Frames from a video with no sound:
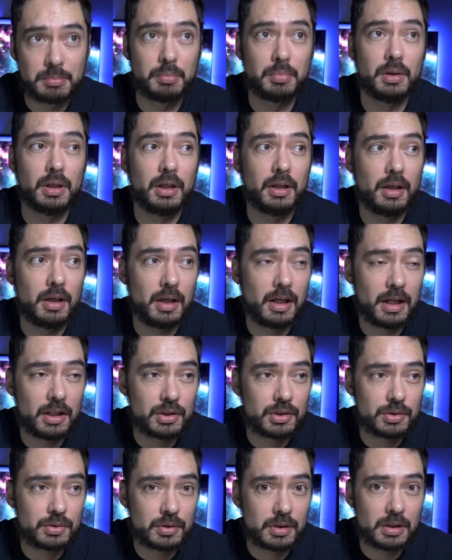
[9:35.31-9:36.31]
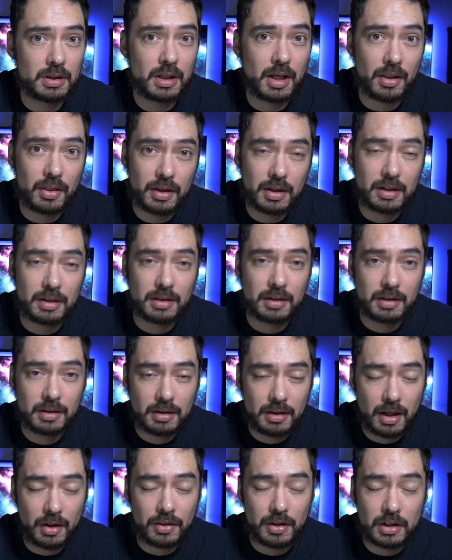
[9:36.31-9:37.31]
but it actually, I think
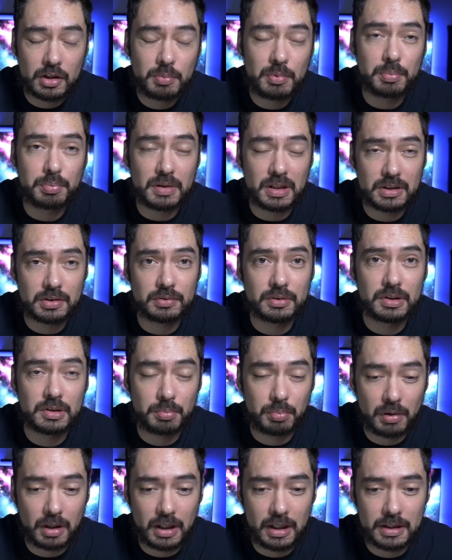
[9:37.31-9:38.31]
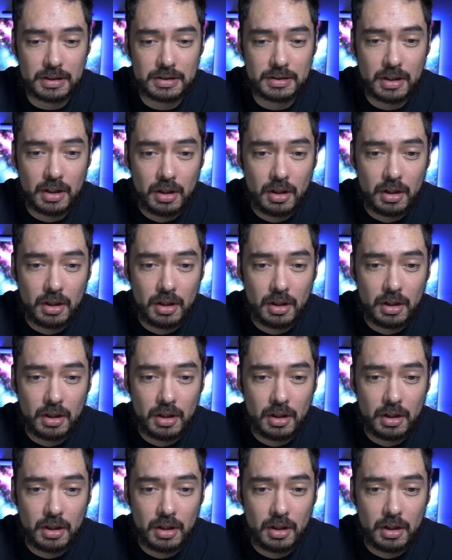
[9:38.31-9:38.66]
you'd be pleasantly surprised.